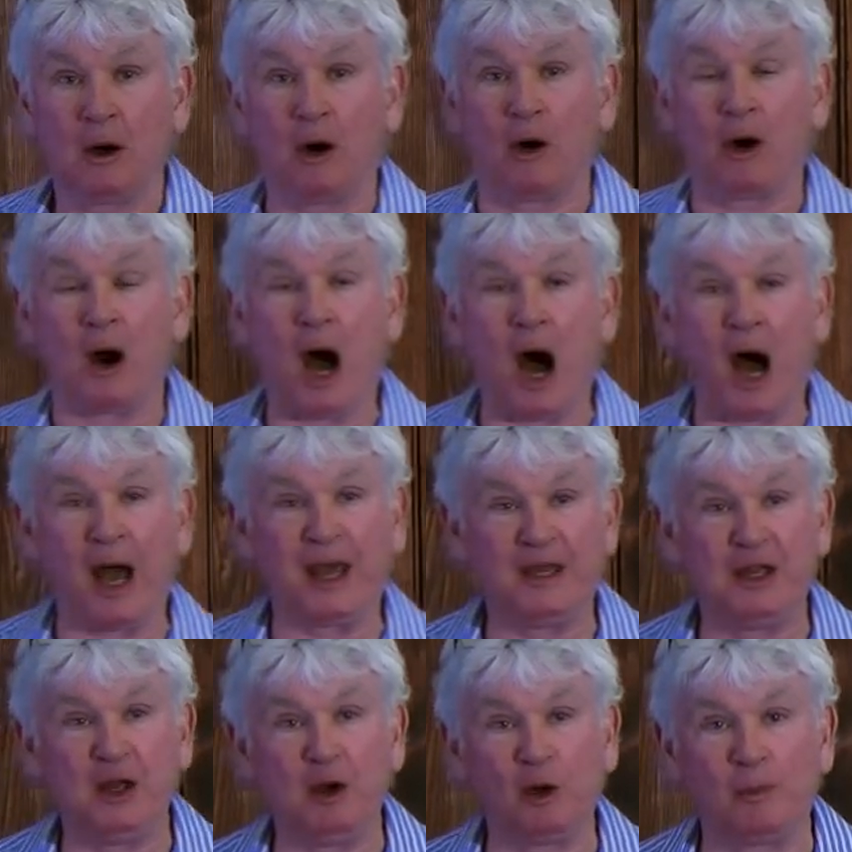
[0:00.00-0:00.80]
or
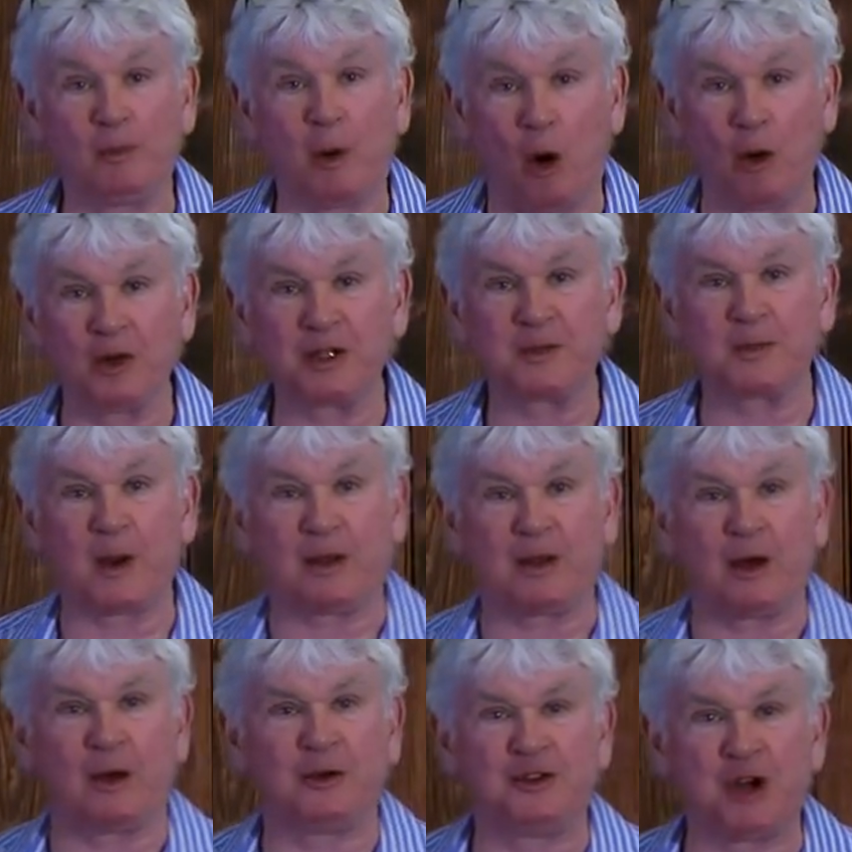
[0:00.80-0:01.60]
high yield bonds,
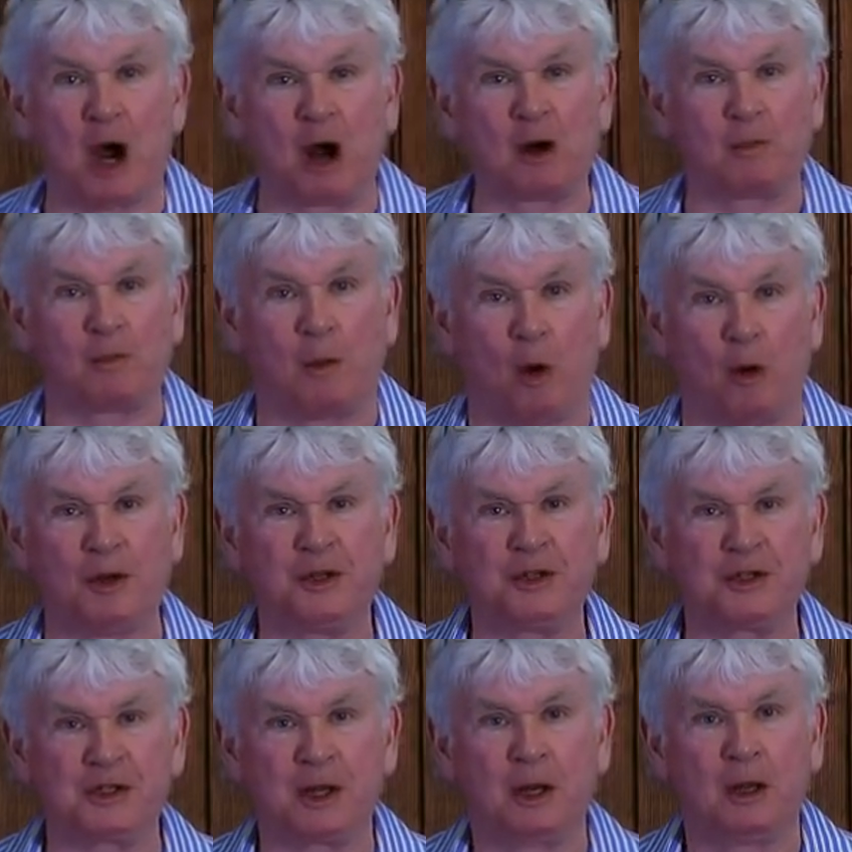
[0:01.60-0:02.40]
but they're junk
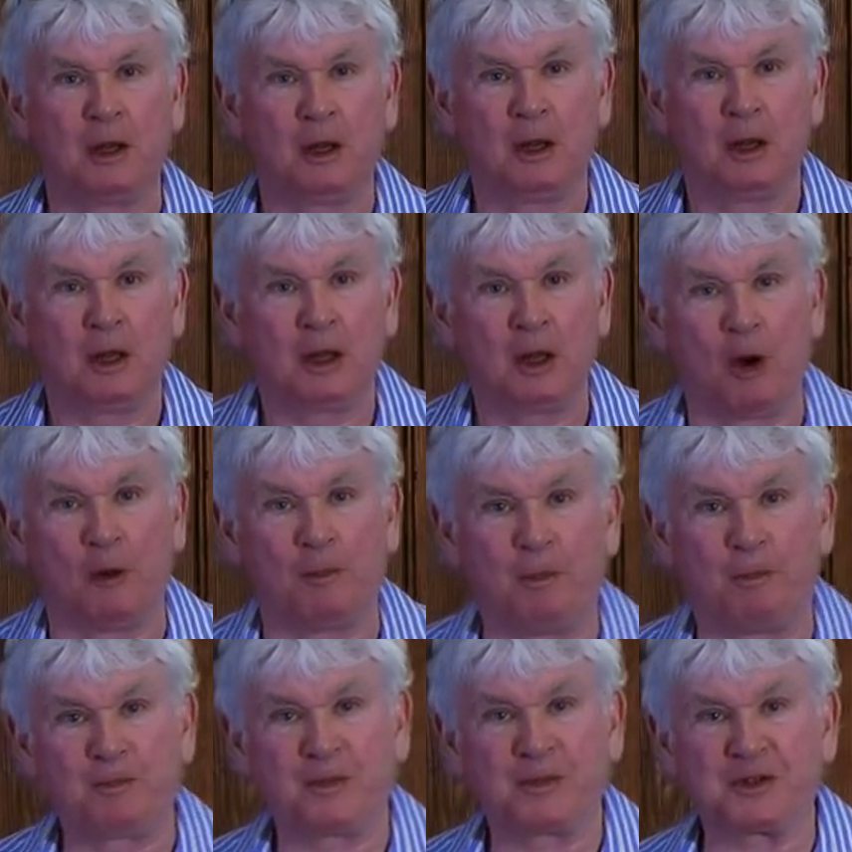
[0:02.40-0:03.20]
bonds, you
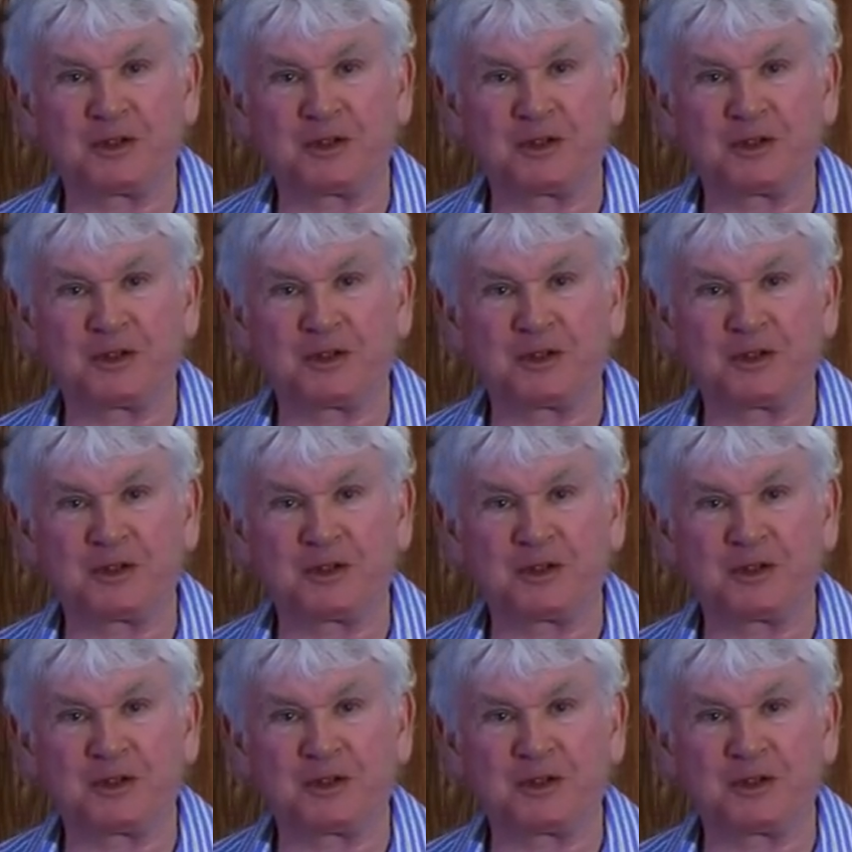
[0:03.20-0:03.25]
know,